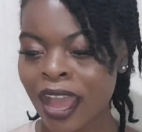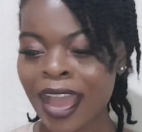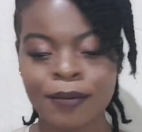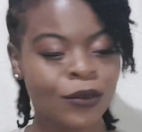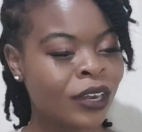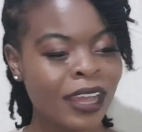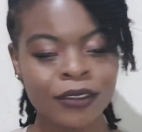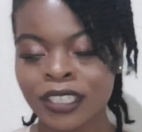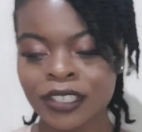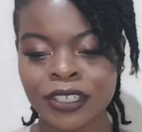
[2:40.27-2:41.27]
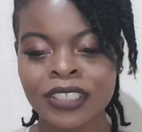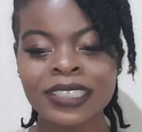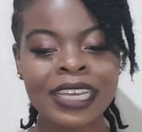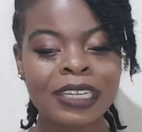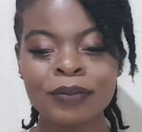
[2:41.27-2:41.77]
I'm not out here
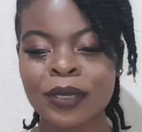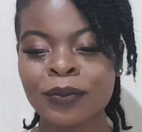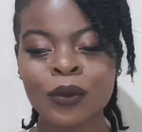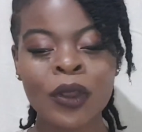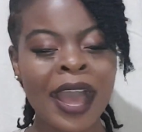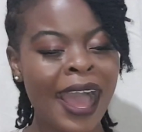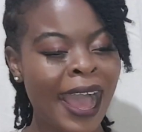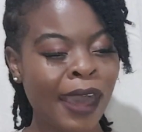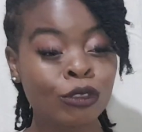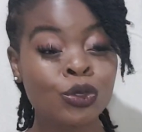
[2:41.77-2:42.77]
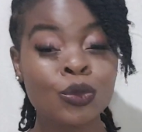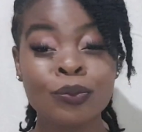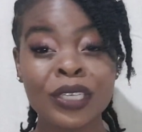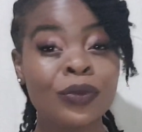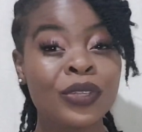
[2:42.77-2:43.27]
telling people how to
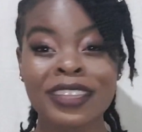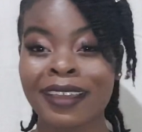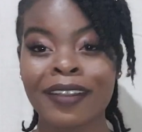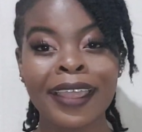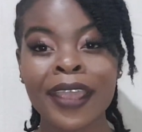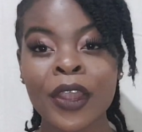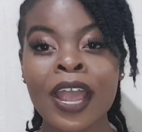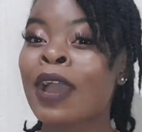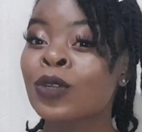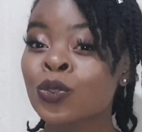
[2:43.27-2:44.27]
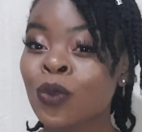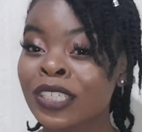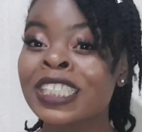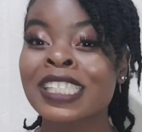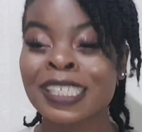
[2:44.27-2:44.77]
be with their hair. I was
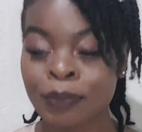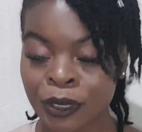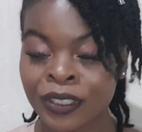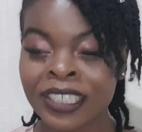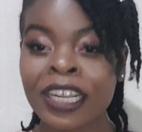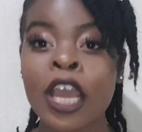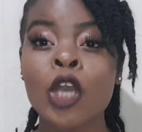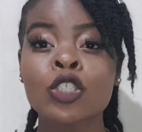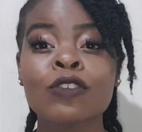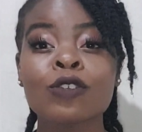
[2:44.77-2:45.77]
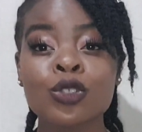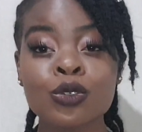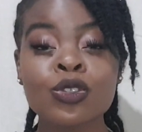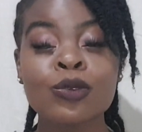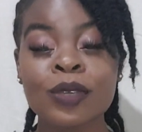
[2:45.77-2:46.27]
once this person. So if you
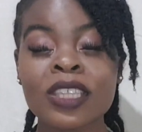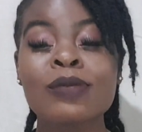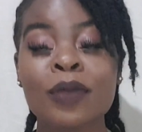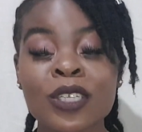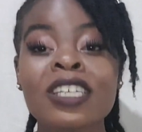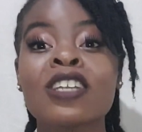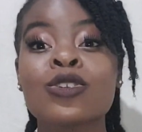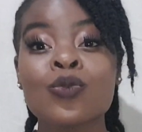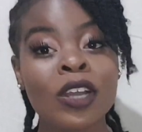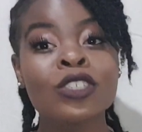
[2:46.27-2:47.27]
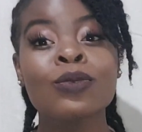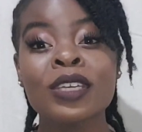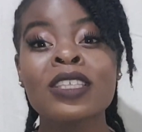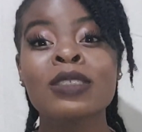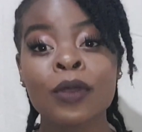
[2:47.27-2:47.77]
choose to be this person and you want to
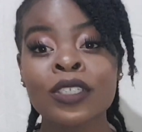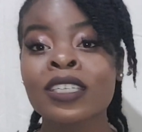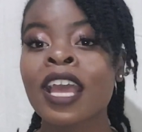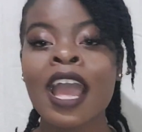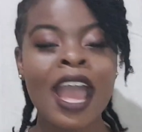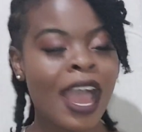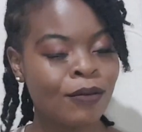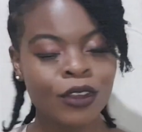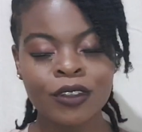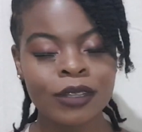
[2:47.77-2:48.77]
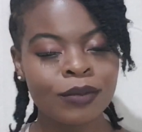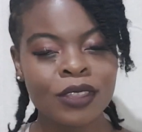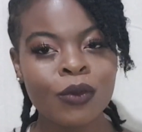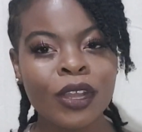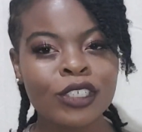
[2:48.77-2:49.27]
be this person, I'm not going to be
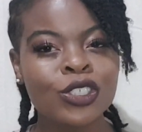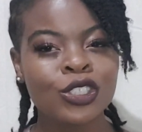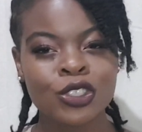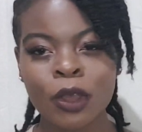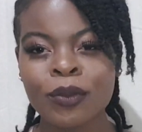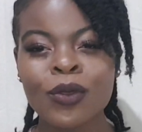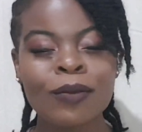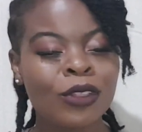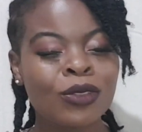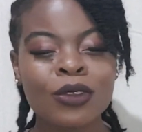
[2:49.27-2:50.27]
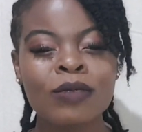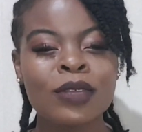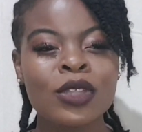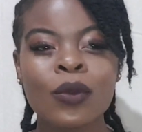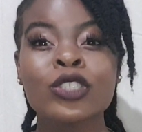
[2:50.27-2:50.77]
the one to stop you. I'm not going to
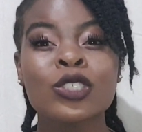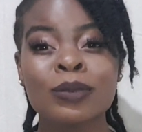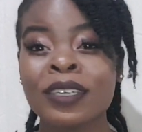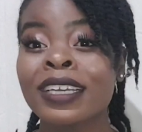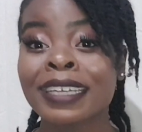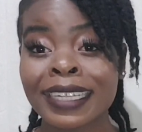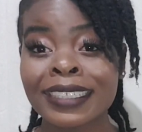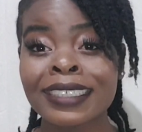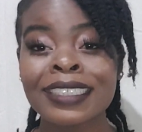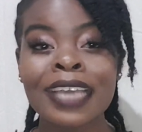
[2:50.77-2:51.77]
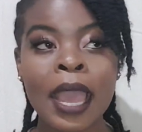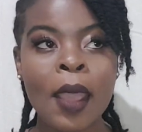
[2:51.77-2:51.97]
be the one to speak against it.